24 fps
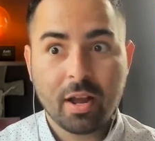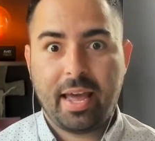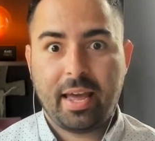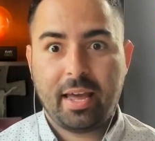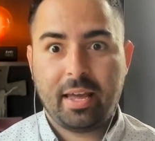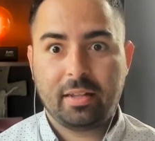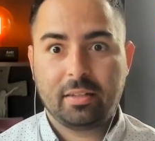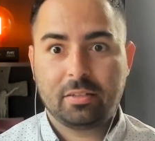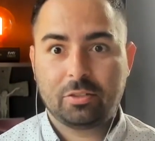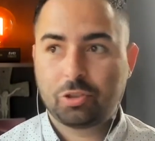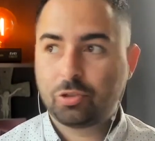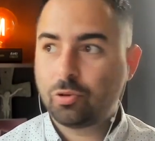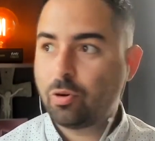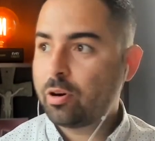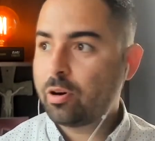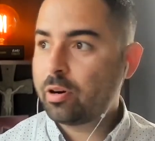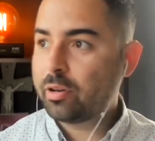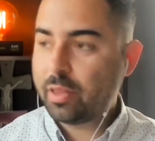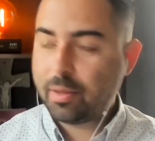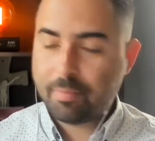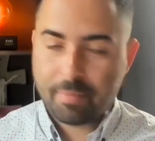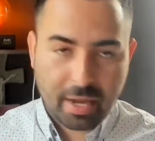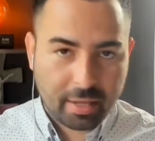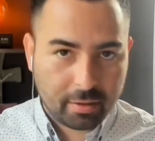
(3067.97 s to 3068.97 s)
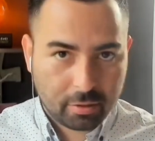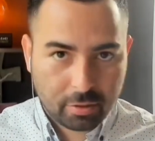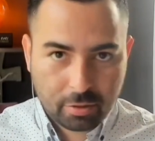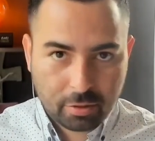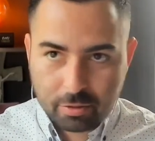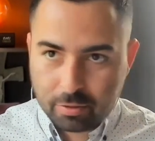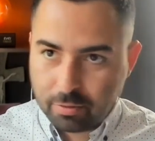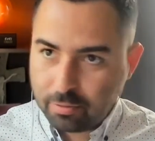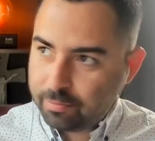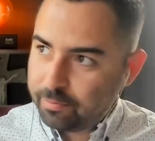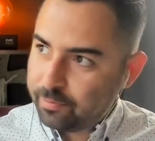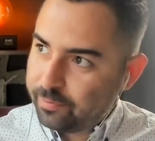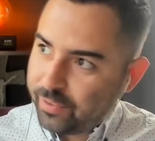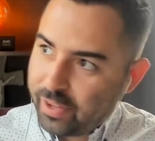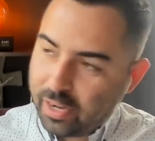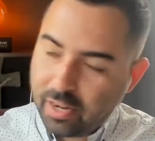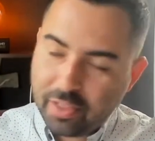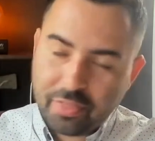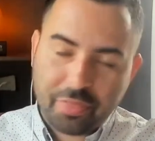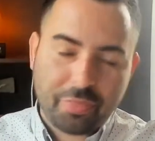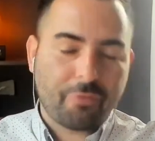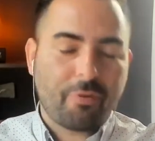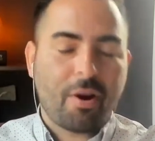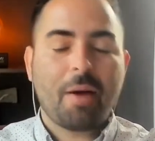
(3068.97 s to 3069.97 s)
And sure, they might do
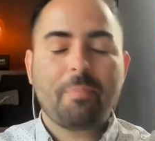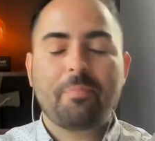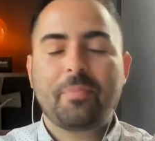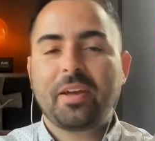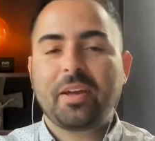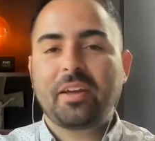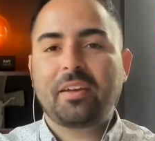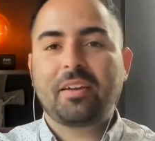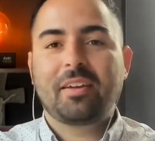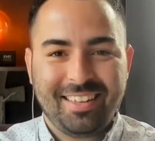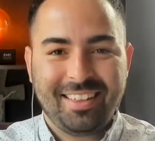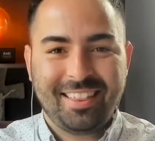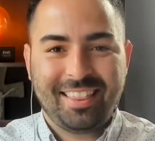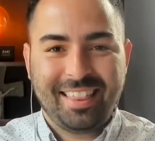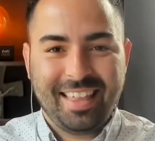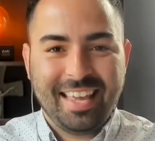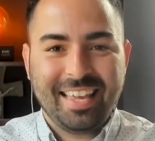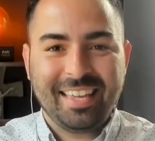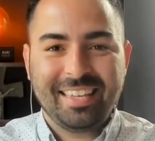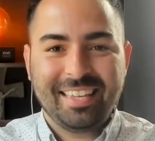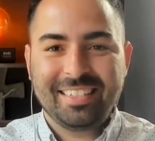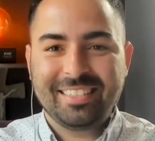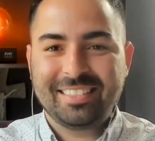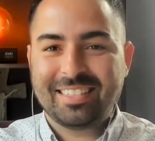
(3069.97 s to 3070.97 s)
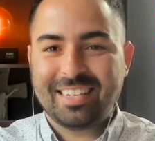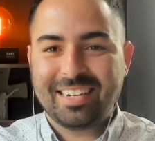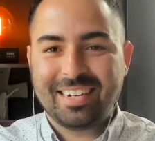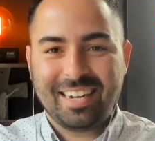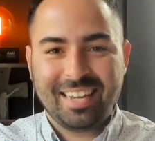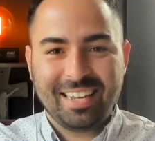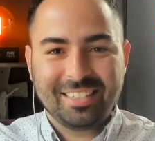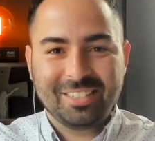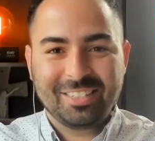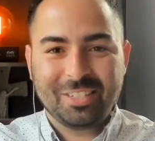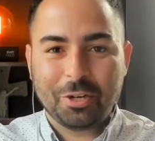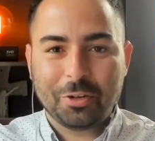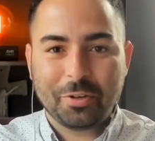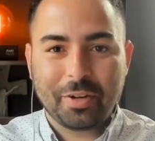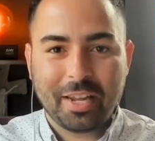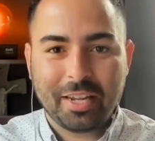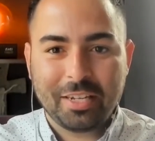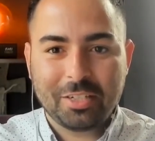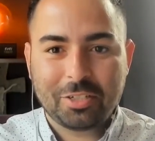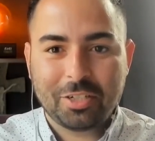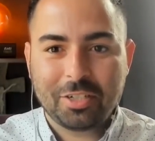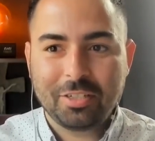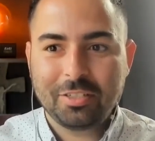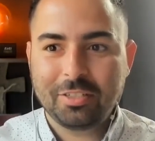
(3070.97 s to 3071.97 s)
philanthropic things and
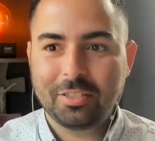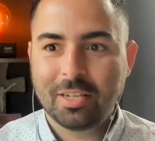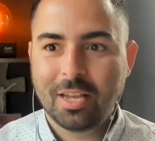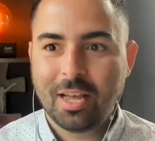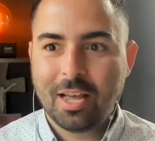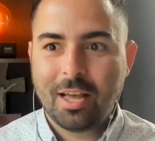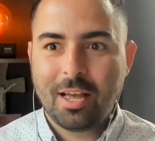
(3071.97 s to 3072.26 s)
donations,